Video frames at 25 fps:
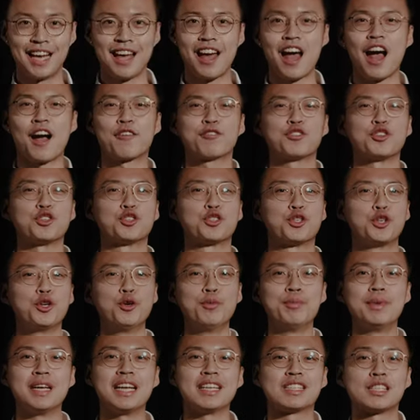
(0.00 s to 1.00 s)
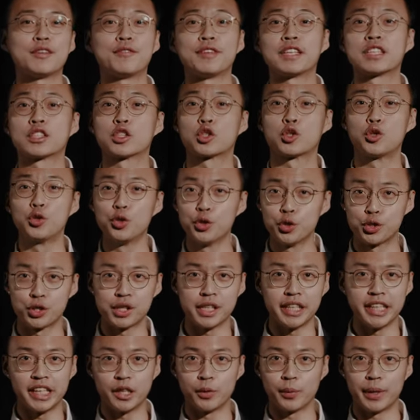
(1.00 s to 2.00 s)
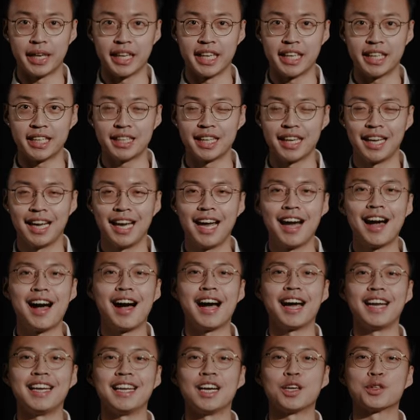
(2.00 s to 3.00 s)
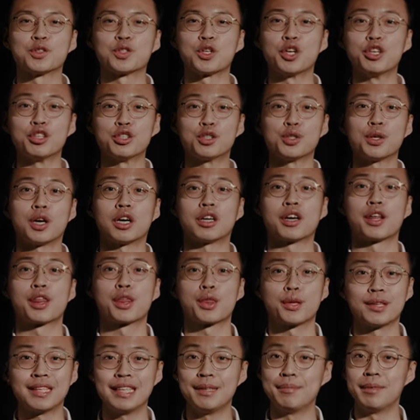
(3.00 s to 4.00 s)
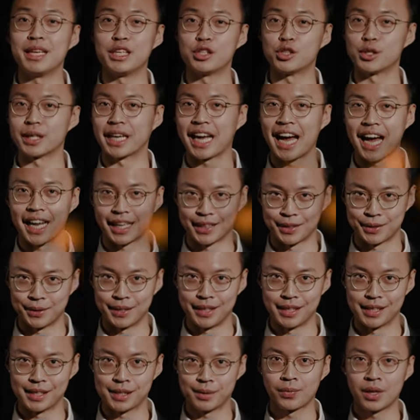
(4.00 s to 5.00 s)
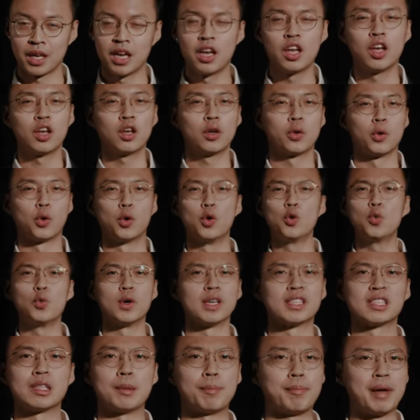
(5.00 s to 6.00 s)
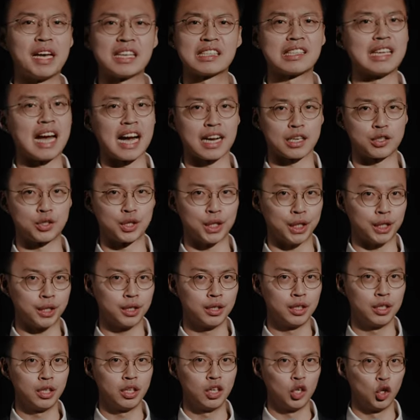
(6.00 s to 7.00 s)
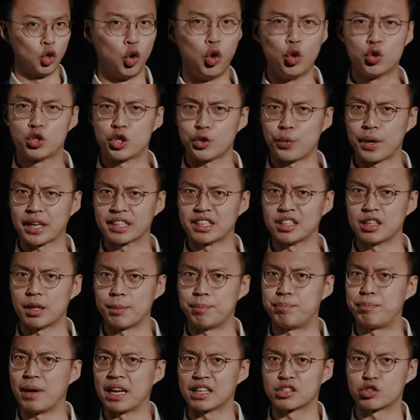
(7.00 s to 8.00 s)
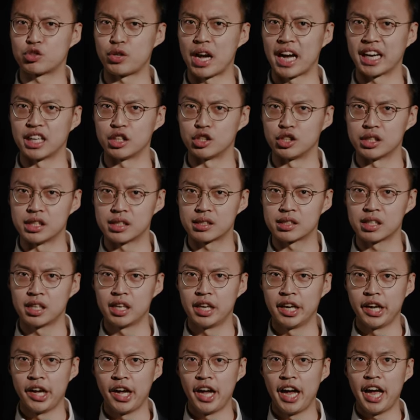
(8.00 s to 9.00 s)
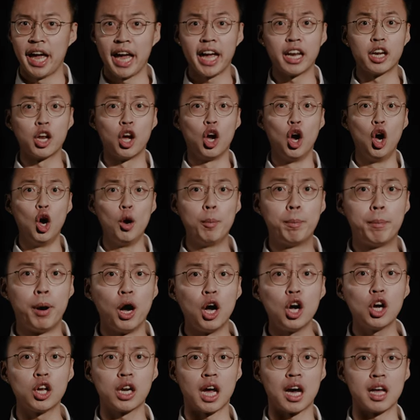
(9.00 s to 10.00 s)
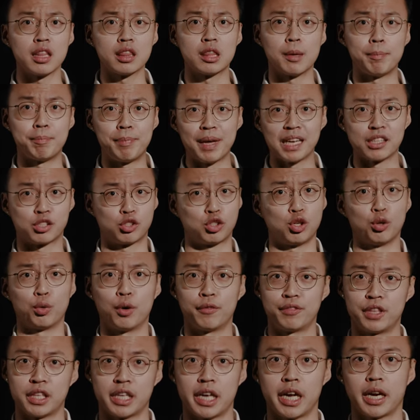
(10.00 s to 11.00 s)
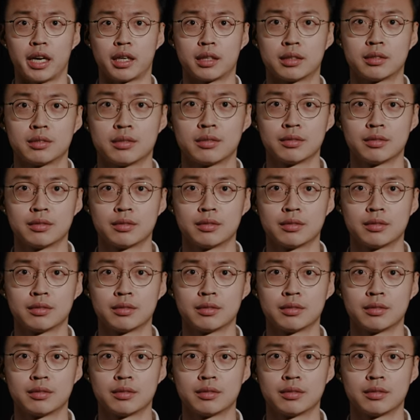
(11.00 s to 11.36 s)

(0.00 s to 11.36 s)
after 2 minutes of excruciating waiting, I now turn to our three major categories. Who was the best actor? Who directed the best strategies? And who put on the best show of the year?